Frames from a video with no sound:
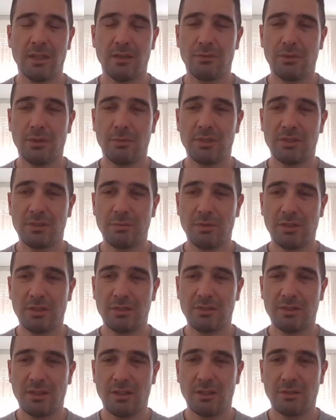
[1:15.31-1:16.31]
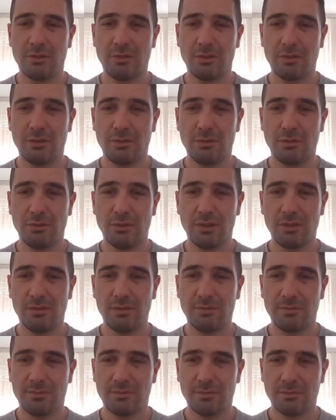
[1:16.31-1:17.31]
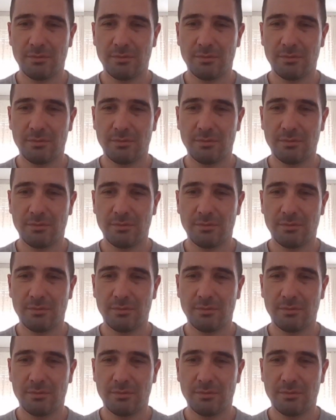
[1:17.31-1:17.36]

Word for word: if I must pick a side, Cody to win.